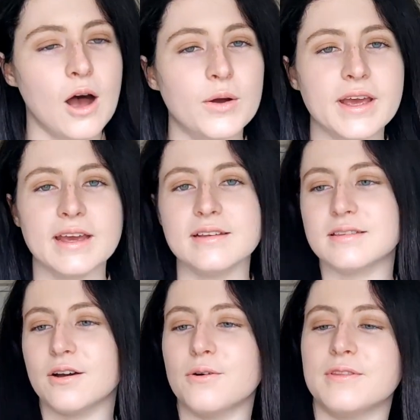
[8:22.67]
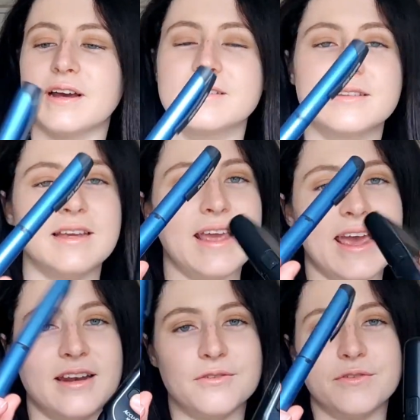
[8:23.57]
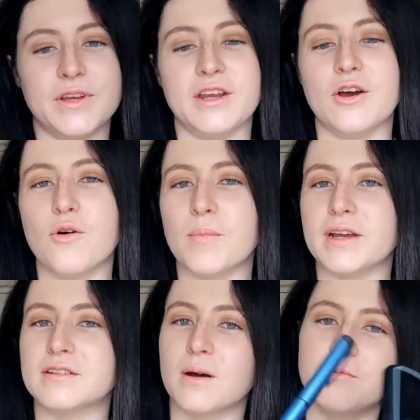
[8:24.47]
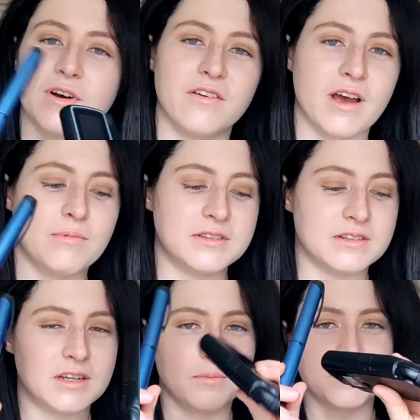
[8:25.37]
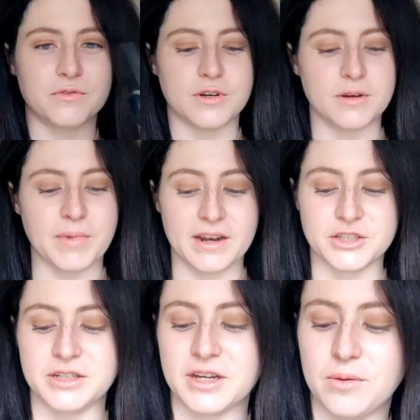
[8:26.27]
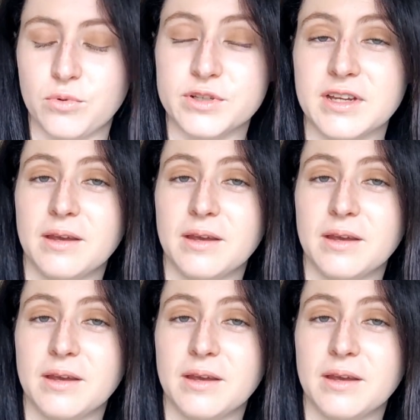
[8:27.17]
Okay, so that's the end of the video. My top 5 habits and tips for managing type 1